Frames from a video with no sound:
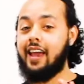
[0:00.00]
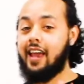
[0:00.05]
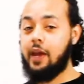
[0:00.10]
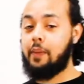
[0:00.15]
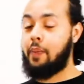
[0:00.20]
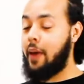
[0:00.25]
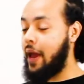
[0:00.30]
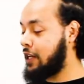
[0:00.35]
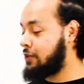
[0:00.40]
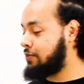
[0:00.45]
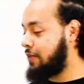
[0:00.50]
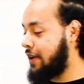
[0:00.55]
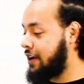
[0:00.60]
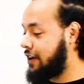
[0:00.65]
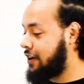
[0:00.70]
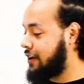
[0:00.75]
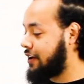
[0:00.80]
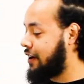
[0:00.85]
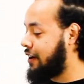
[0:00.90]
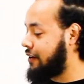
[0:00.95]
apex
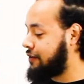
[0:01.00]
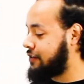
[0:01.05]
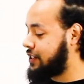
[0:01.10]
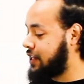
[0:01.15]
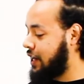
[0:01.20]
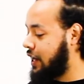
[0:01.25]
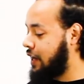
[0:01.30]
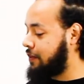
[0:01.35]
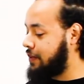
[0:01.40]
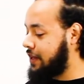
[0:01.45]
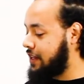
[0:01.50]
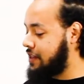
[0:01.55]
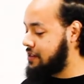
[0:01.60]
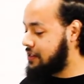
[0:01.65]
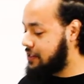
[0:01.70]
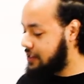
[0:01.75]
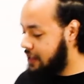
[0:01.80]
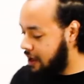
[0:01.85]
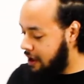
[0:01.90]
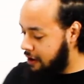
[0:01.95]
predator of
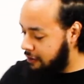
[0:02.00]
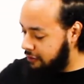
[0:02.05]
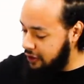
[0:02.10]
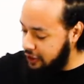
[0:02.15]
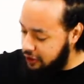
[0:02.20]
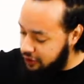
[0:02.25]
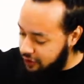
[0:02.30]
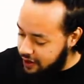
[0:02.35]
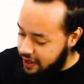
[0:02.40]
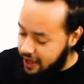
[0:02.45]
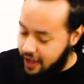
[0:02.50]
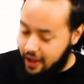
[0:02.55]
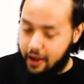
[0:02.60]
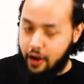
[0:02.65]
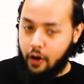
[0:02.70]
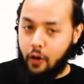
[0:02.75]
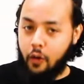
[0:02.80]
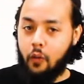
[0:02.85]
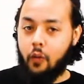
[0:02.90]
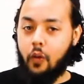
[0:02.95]
CRBs, featuring
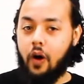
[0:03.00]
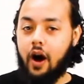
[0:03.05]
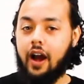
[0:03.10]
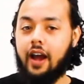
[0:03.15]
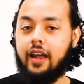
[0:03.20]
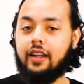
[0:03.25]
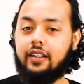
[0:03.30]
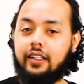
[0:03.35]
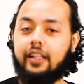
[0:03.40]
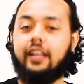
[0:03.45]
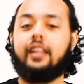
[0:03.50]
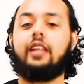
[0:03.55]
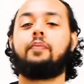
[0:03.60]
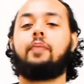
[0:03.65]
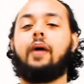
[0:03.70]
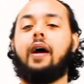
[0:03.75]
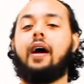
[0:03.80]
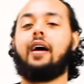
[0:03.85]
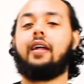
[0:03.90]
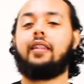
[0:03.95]
a wide
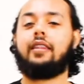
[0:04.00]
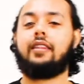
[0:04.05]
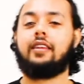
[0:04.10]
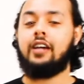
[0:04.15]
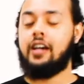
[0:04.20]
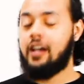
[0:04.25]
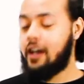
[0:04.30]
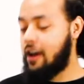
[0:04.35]
cleaning path,